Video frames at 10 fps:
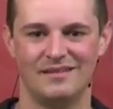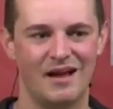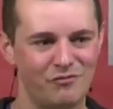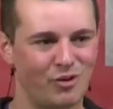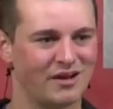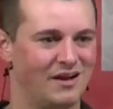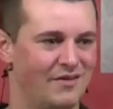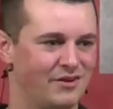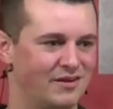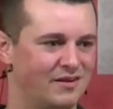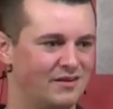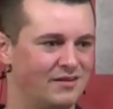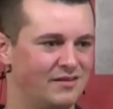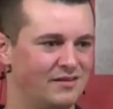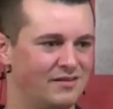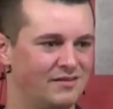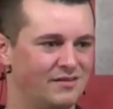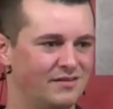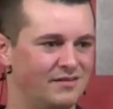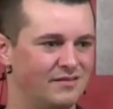Love one another.
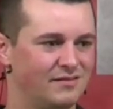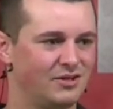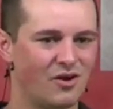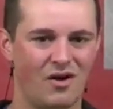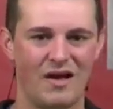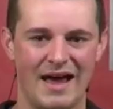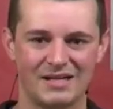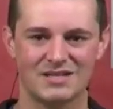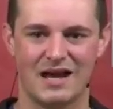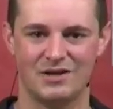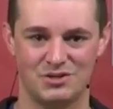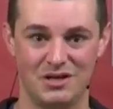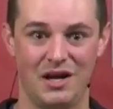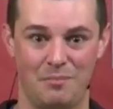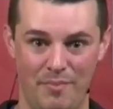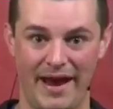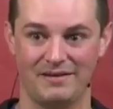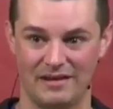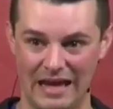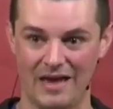You're all exiles. You need to
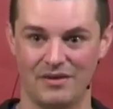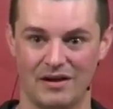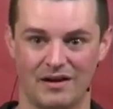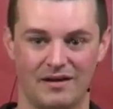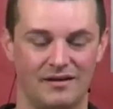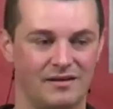band together.